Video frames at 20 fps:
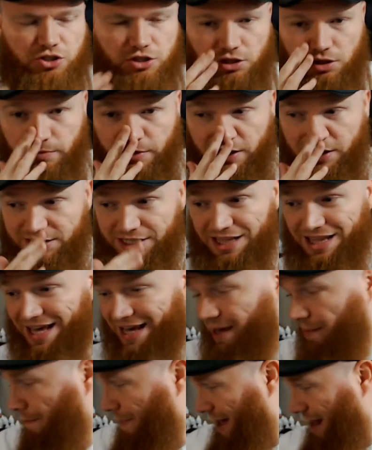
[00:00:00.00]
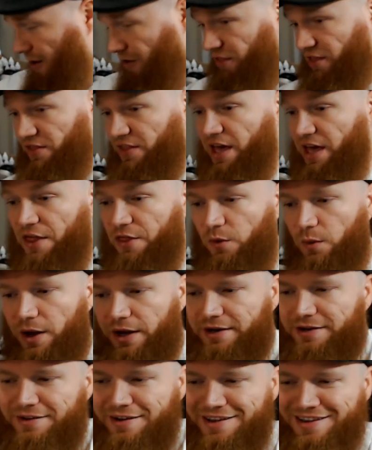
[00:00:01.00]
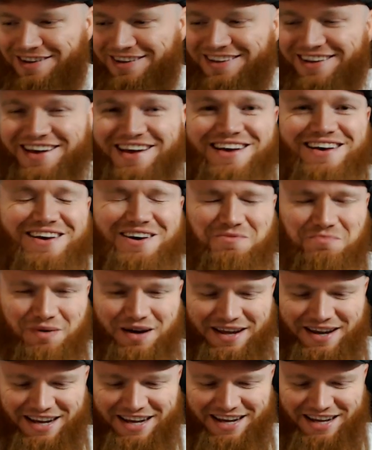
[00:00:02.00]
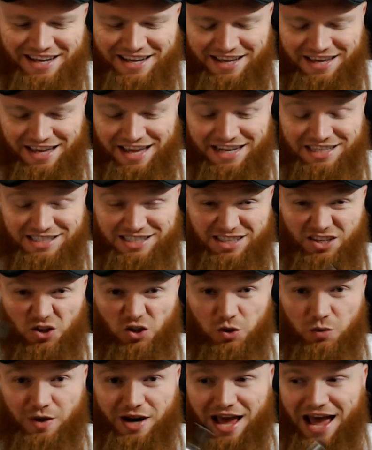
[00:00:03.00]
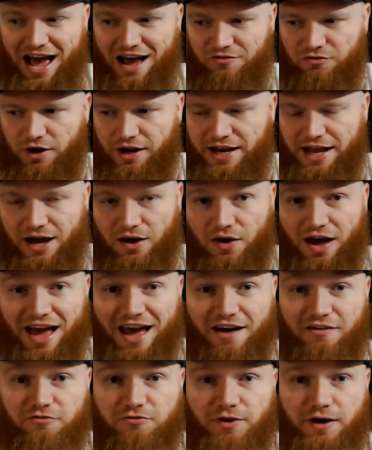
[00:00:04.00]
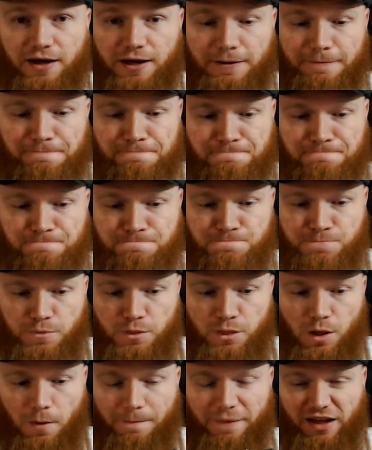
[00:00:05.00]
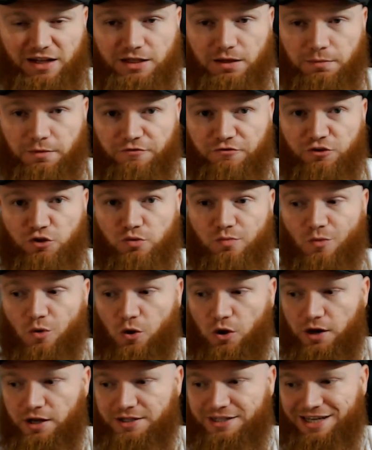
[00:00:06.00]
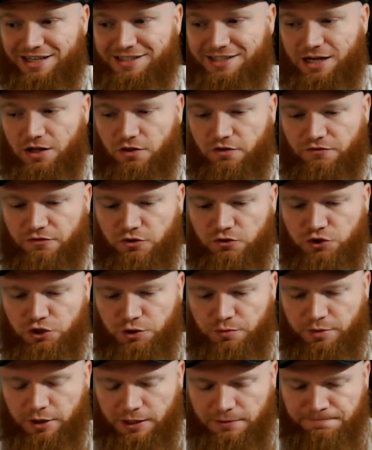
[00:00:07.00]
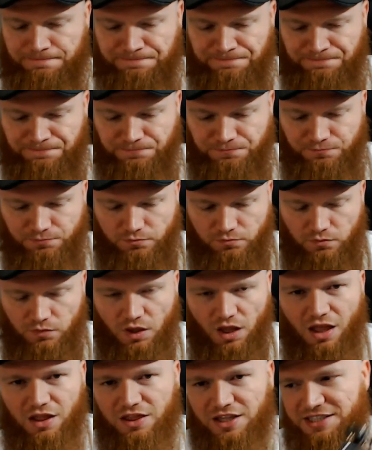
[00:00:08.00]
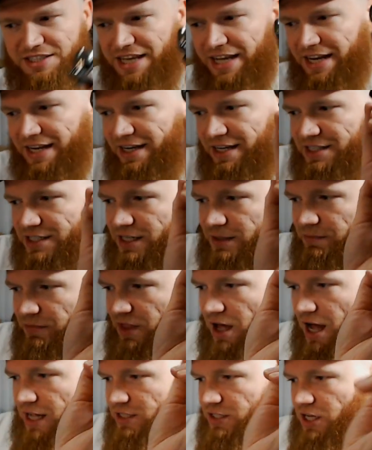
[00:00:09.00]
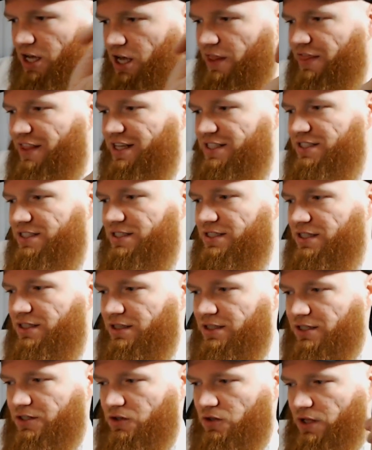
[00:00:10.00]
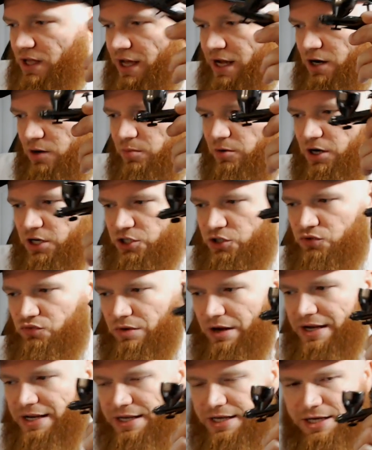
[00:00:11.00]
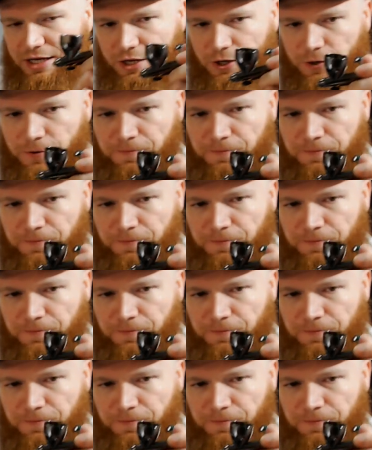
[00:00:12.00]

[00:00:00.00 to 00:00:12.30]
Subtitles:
because I like it better than the other one. And it's the only one I have right now. I have picked up a few more to test out in the future, but let's get into some thoughts on this little airbrush right here.